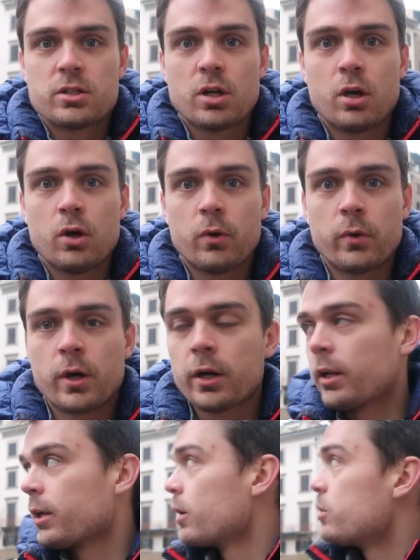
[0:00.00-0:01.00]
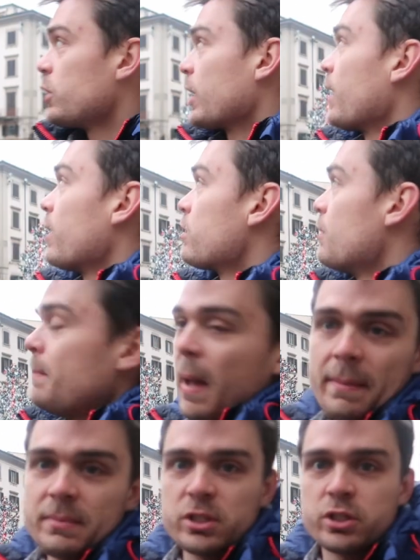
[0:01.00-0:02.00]
So we're gonna go check out the
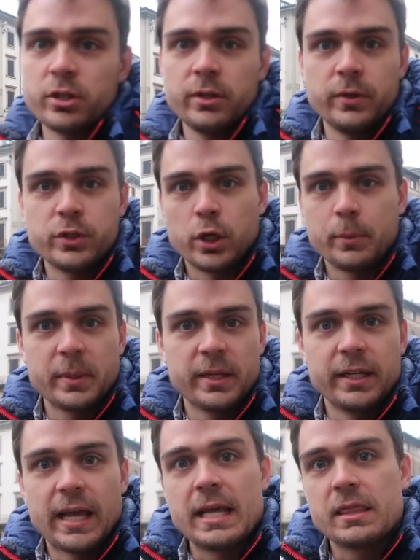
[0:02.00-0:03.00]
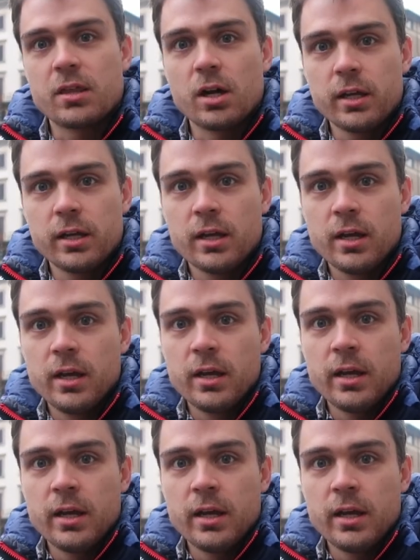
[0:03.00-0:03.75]
baptistry, which opened at 8.30.